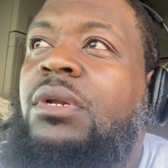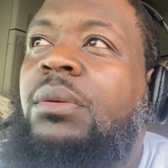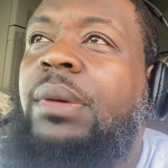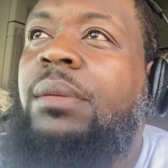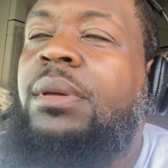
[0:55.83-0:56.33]

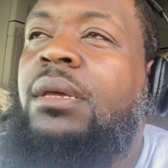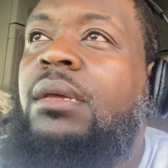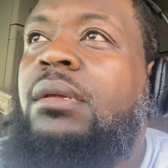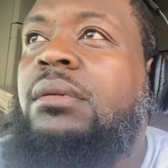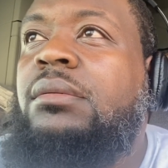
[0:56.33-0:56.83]

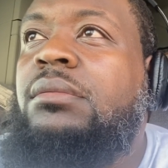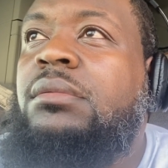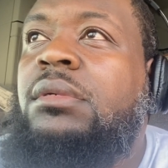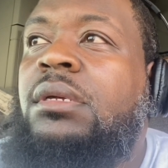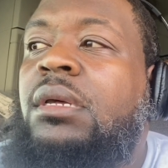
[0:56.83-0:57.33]
maybe
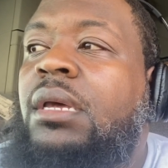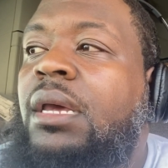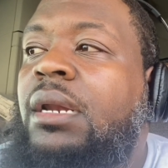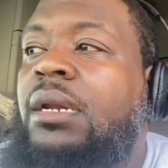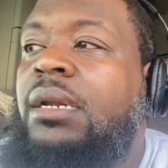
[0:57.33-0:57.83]

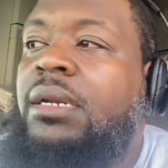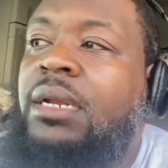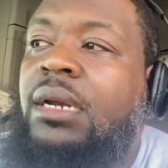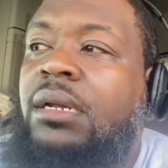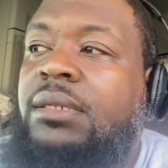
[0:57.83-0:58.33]
it
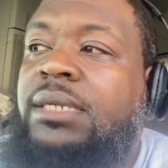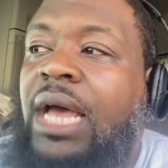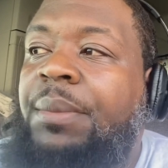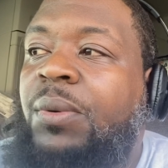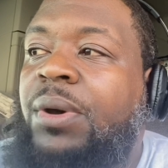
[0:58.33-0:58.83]
need a little
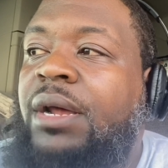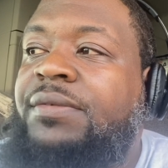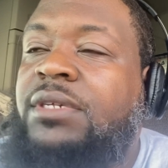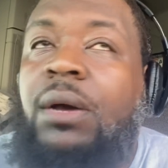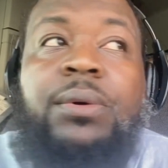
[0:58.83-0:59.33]
time or whatever.
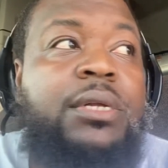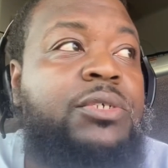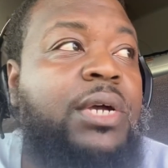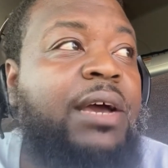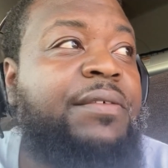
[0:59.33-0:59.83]
So I went to
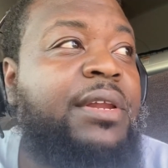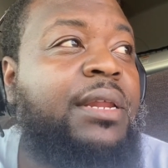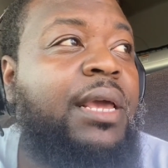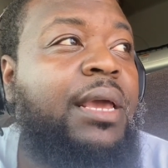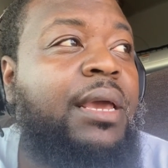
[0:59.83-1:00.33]
driving it,
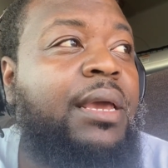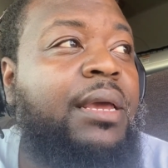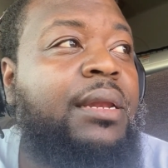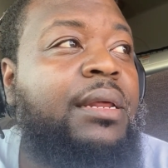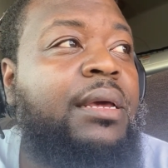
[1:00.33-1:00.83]
and